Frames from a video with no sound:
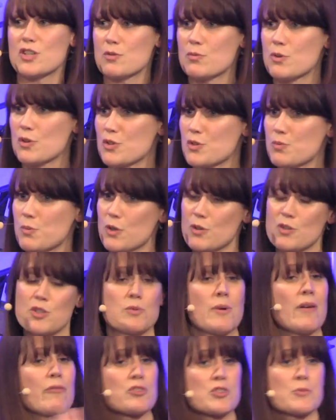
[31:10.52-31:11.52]
to us, we also
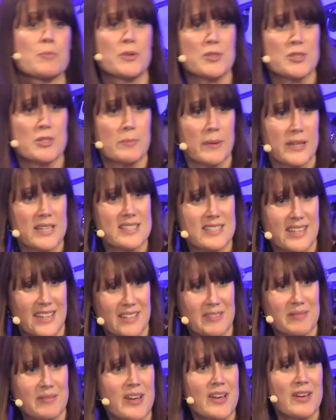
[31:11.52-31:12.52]
have
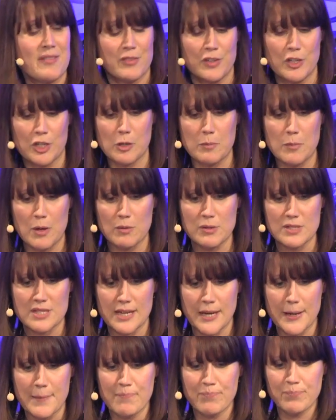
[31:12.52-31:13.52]
responsibility for the
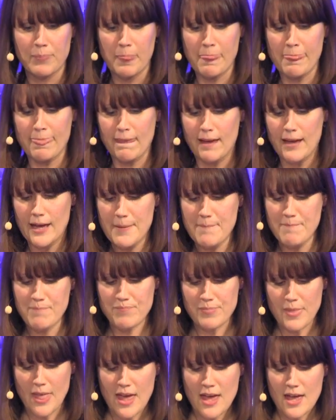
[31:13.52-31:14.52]
community. Um,
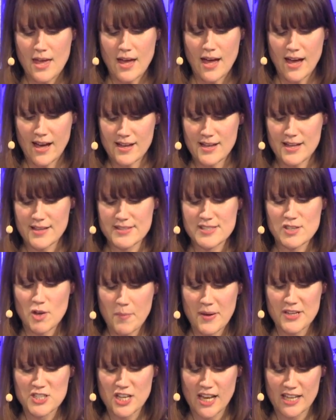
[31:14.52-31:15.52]
and so,
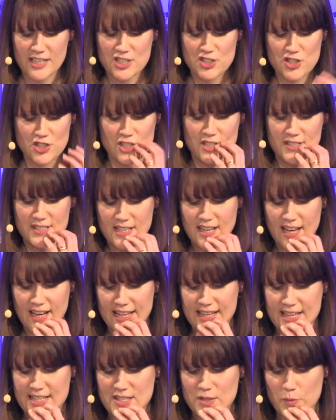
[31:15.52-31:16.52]
my challenge to you
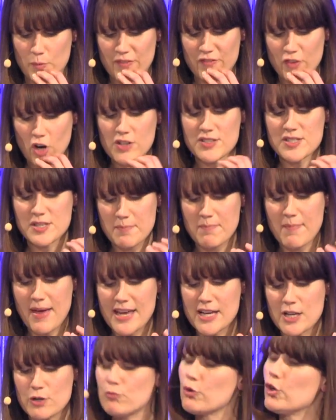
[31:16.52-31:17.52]
tonight is that we've got to
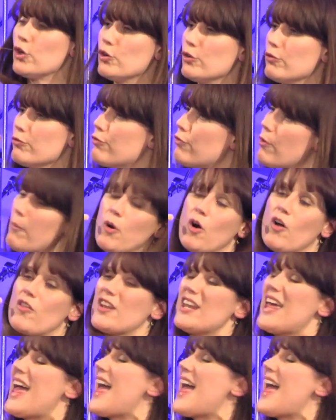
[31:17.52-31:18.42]
make room for more than